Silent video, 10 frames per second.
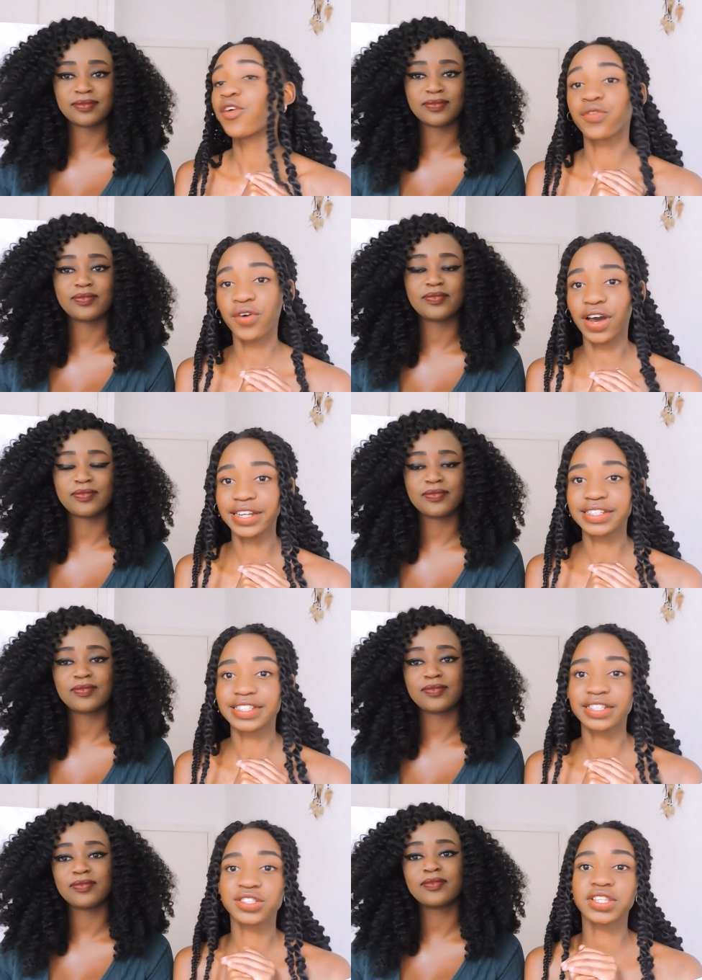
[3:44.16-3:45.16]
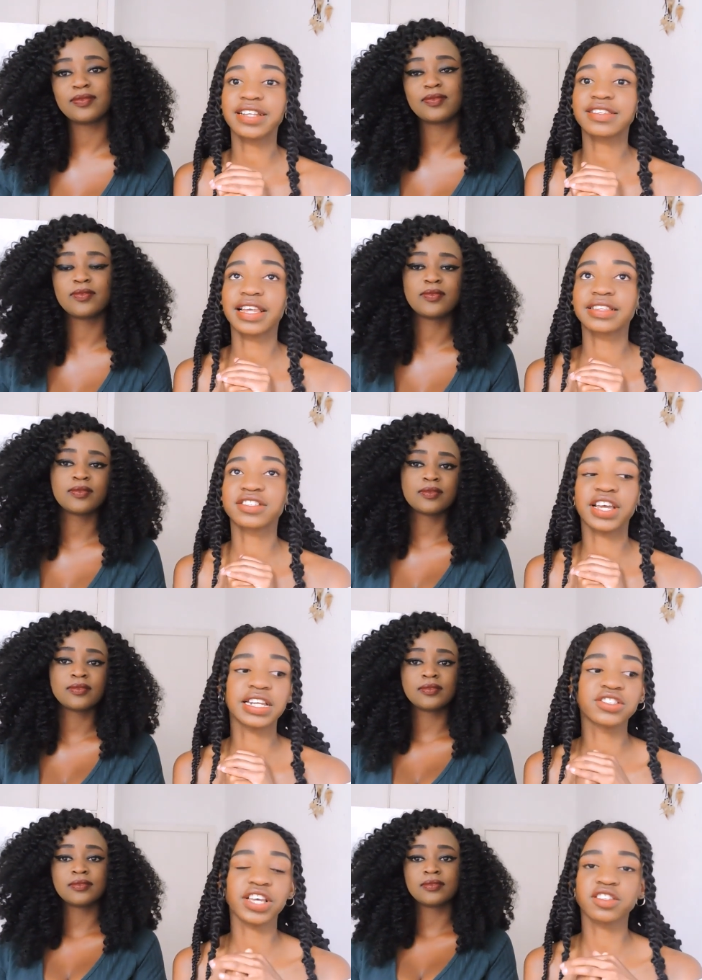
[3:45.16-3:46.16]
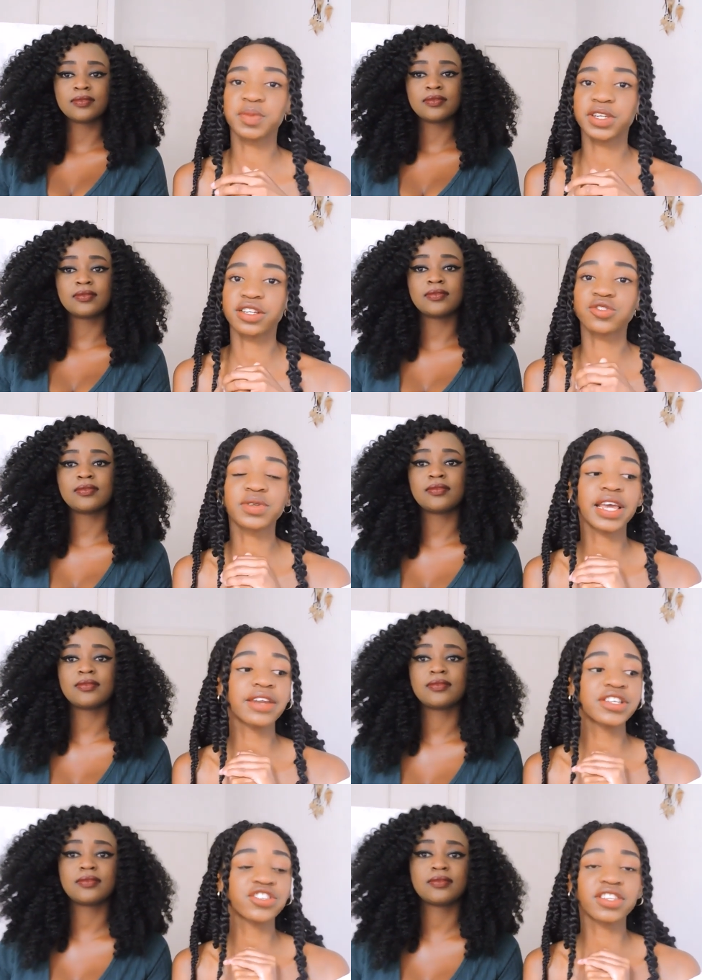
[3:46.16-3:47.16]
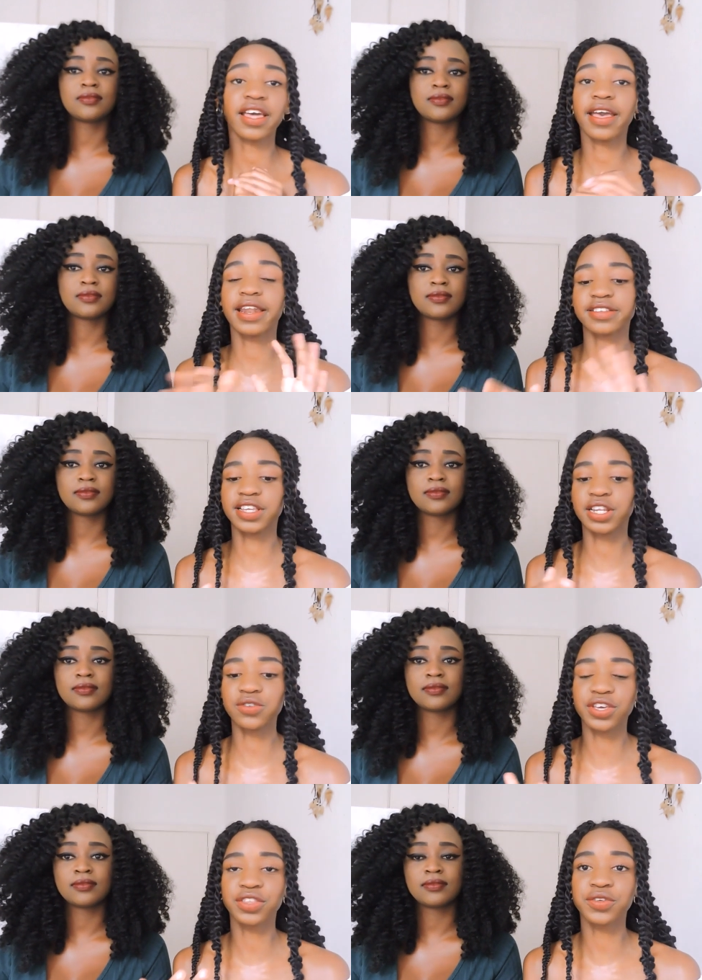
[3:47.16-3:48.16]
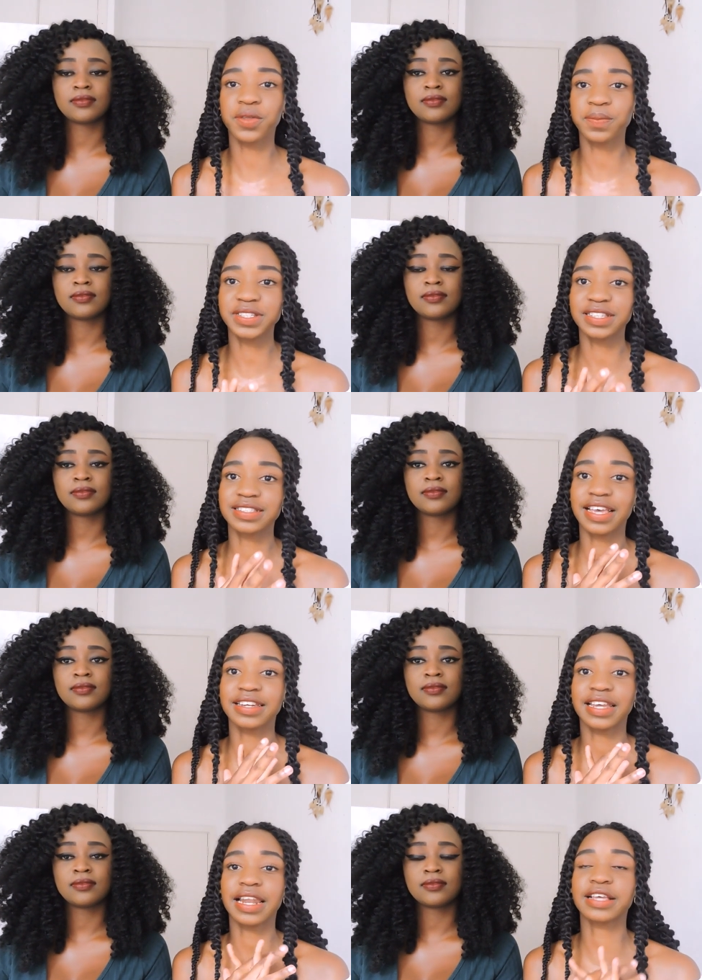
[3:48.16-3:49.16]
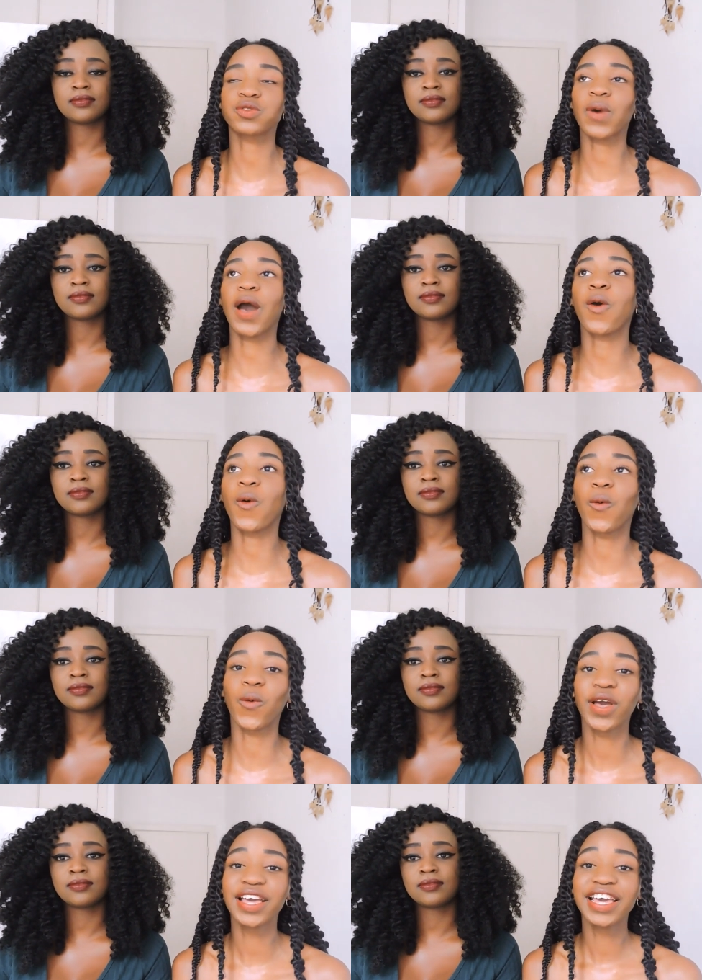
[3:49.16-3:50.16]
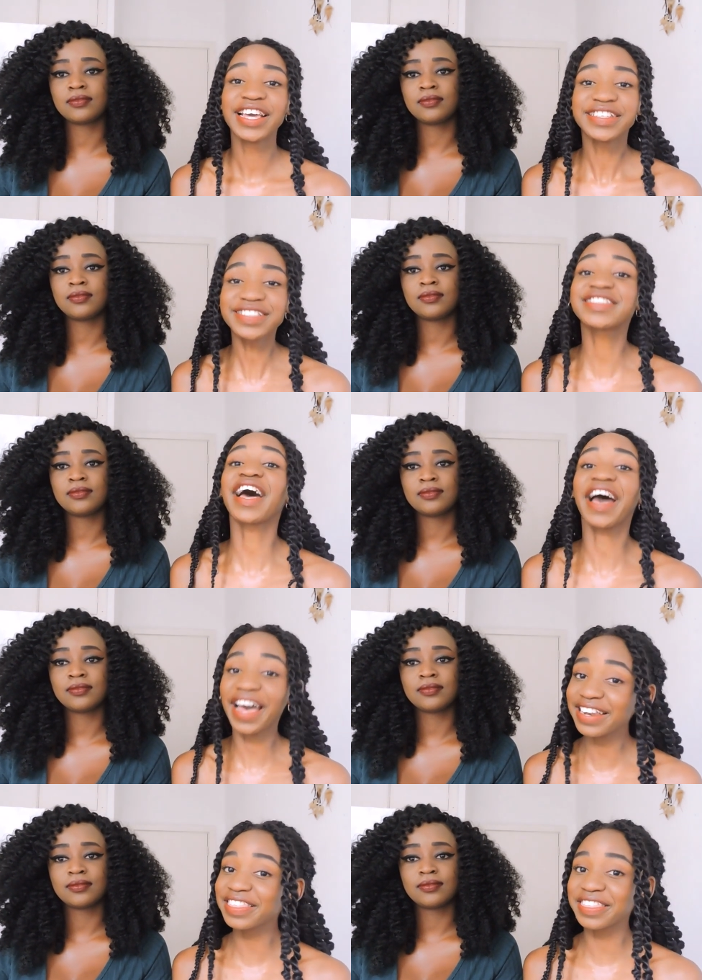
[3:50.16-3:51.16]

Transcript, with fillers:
Speaker 1: 400 so that's like the challenge i experienced when i reached there and i started looking through the pieces i realized wow this is a hard